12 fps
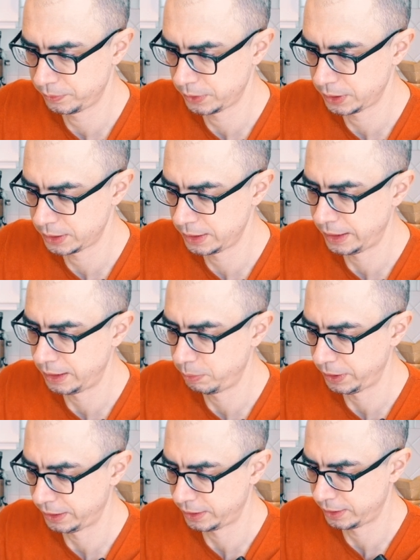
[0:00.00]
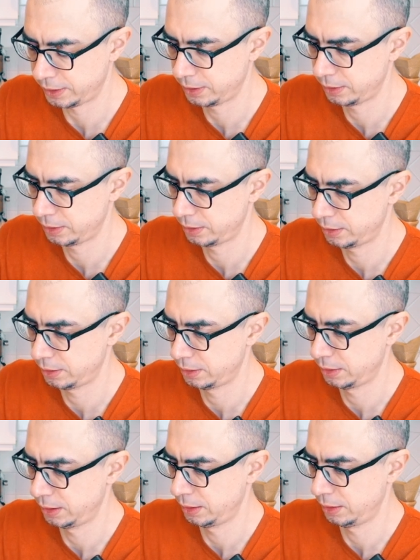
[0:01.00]
this daily pattern,
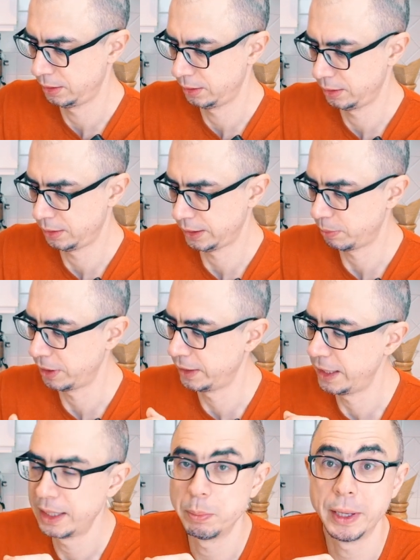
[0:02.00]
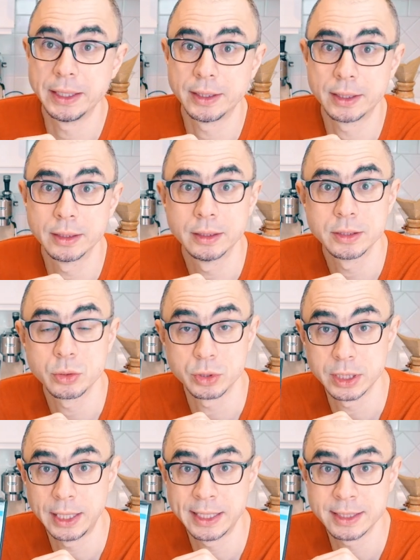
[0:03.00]
like my daily pattern through
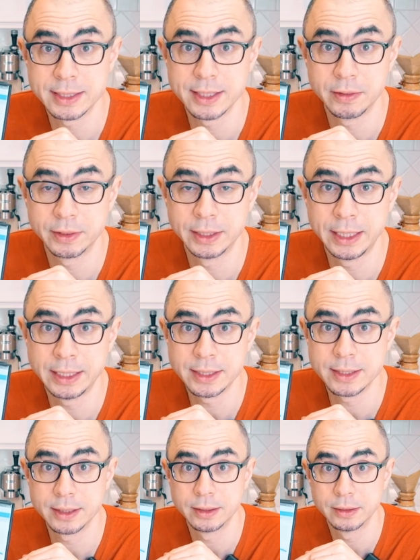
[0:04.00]
the last 7 days,